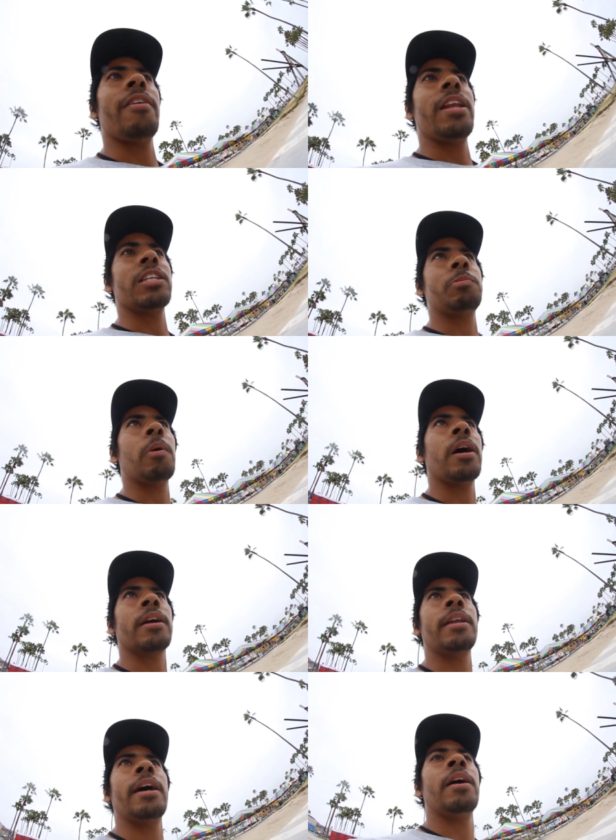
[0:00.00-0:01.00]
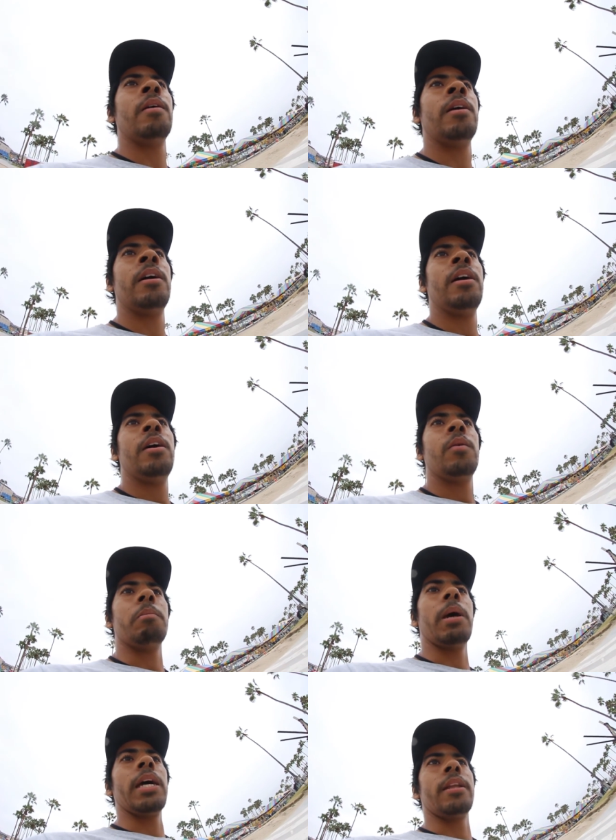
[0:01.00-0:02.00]
Venice Park now.
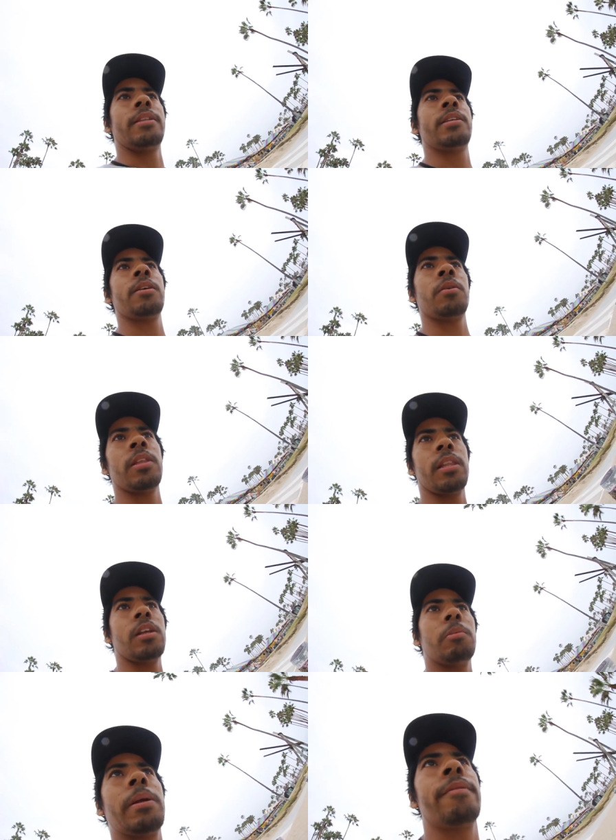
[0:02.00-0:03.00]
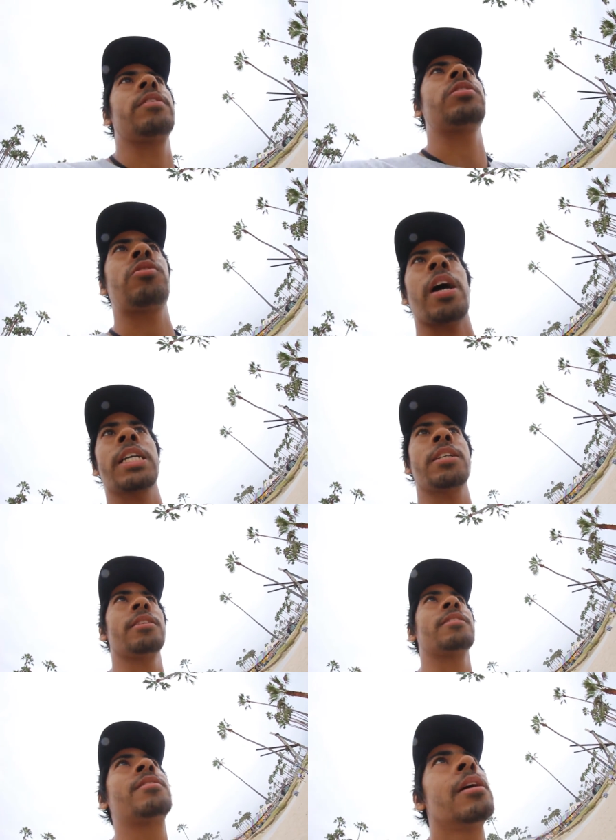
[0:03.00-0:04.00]
We made it with a little bit of
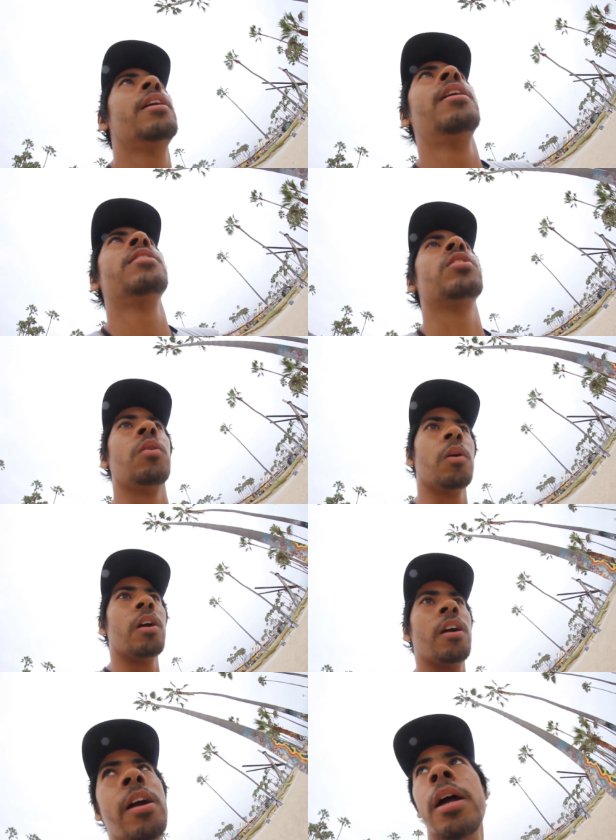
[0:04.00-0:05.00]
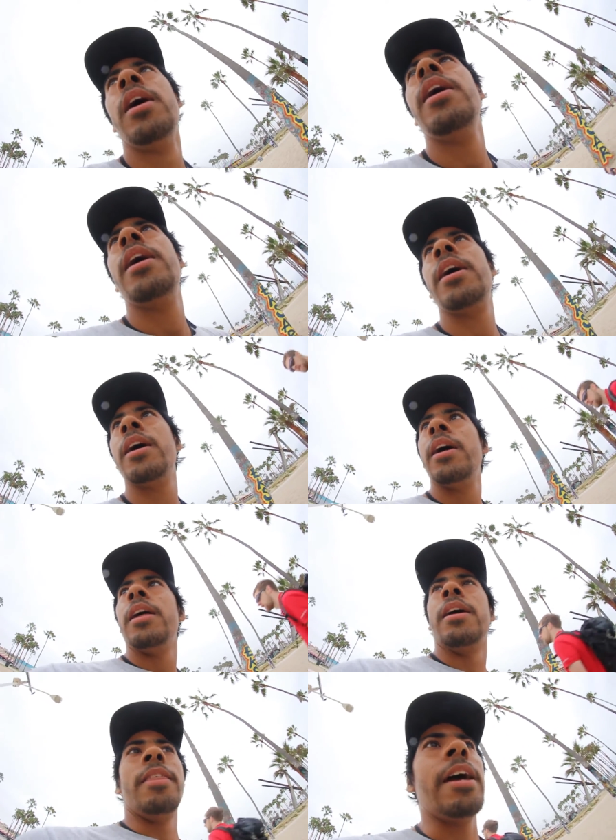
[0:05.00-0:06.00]
distractions. So we're
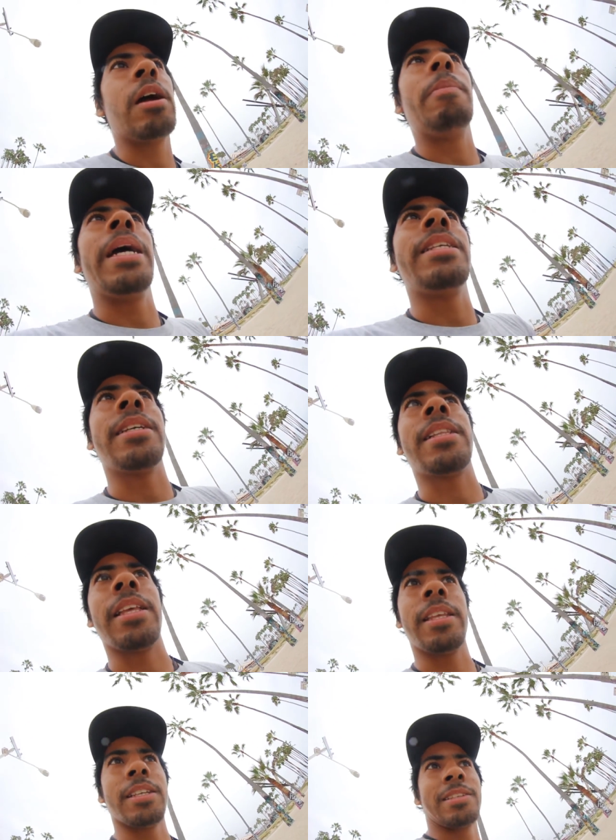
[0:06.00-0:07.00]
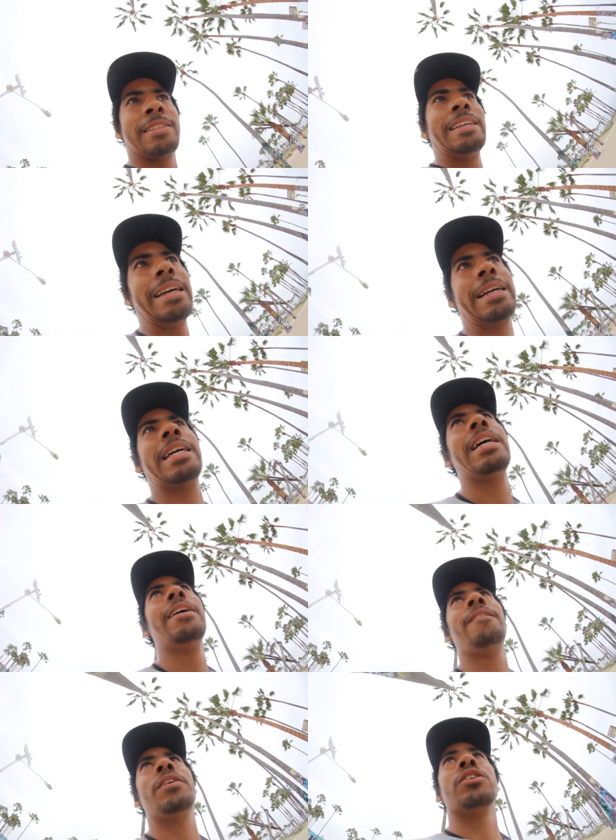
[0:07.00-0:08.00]
there basically. This is sick.
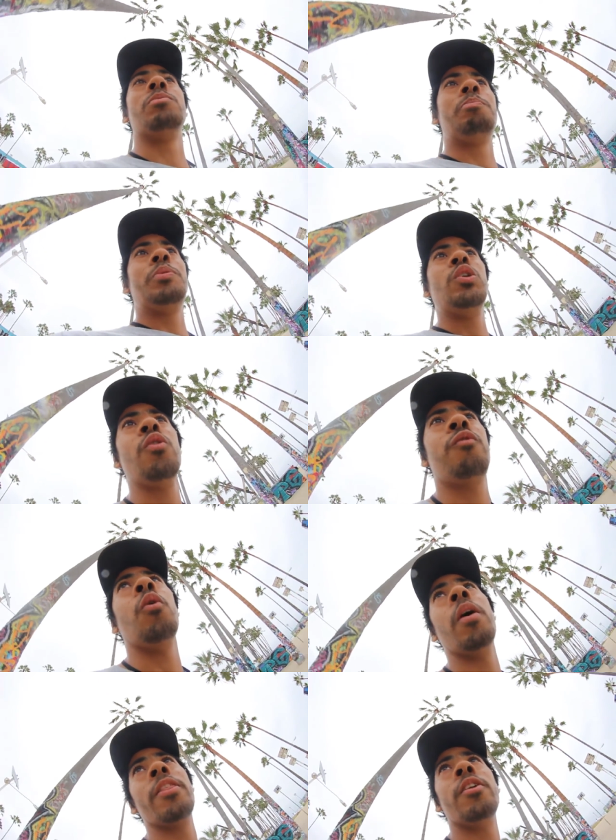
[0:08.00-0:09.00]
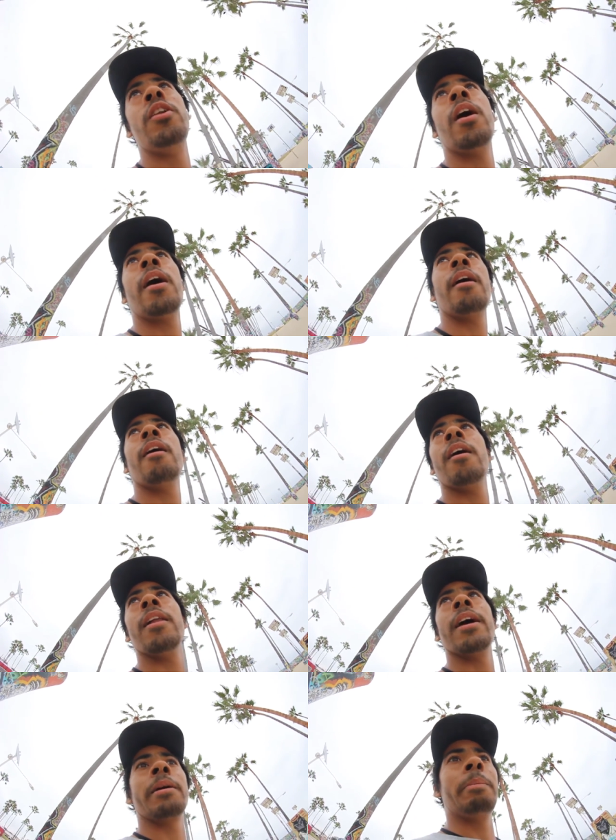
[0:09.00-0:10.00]
Feels beautiful weather, not
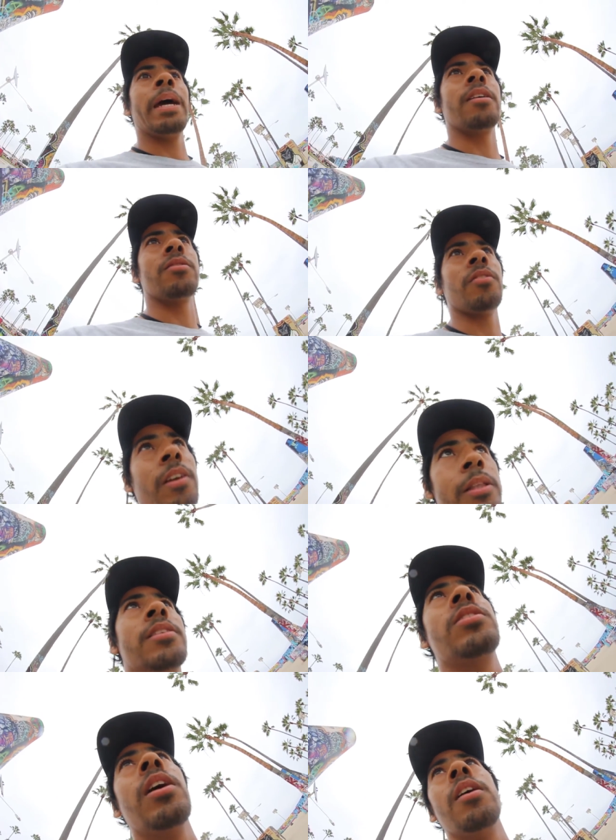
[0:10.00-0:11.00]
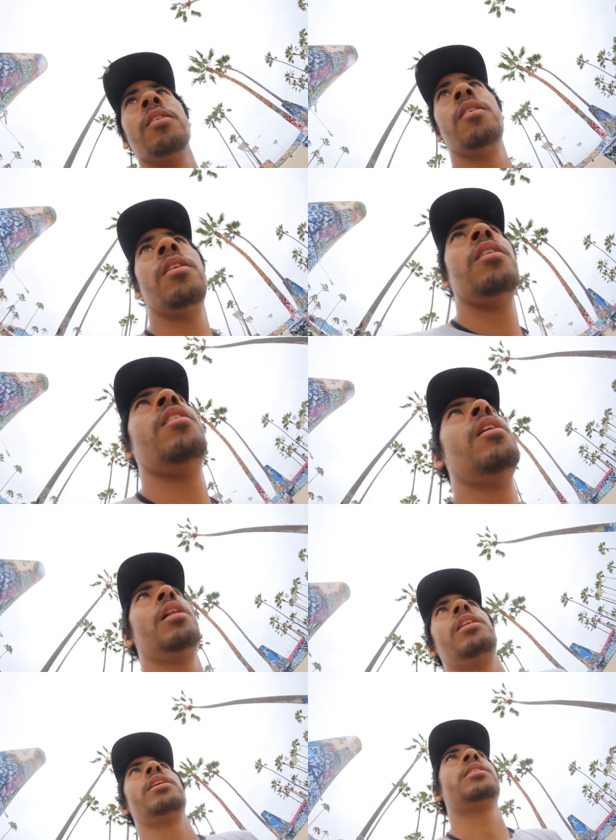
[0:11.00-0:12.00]
hot like Bakersfield. So
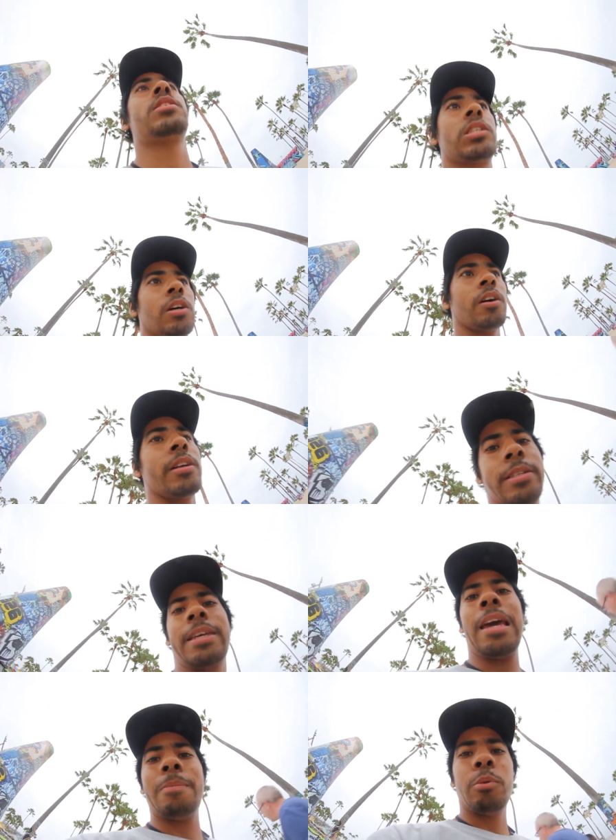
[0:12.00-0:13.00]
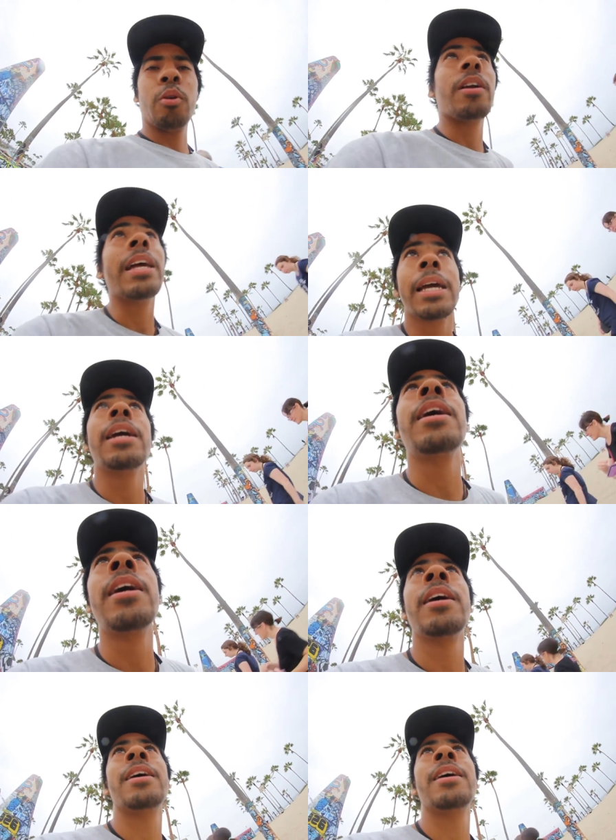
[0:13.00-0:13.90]
let's start skateboarding.